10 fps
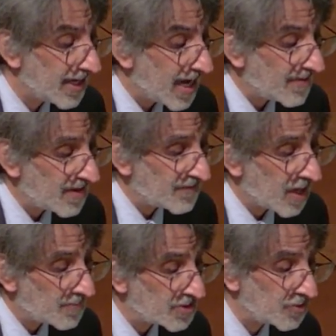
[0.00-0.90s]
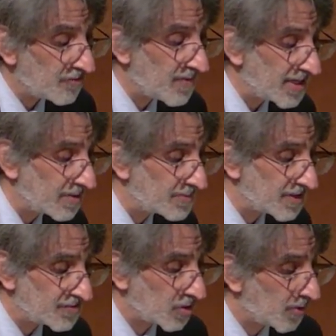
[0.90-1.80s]
and they have an opportunity of making
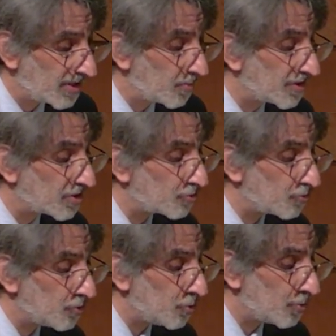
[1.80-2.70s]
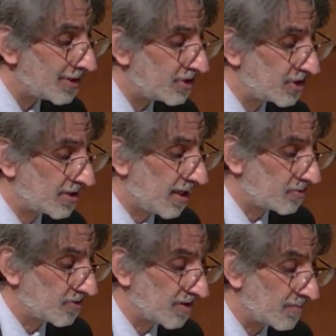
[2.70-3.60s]
themselves acquainted with the true religious
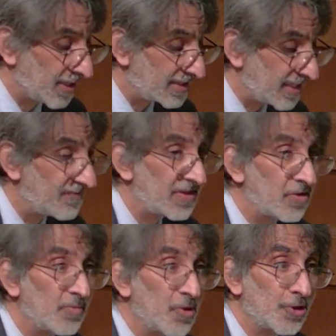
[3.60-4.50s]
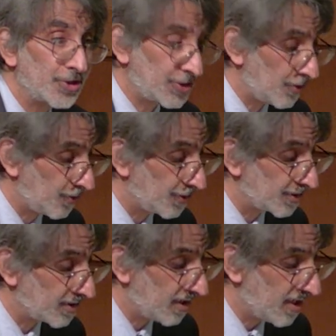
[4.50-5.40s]
doctrine, thereby saving their immortal souls.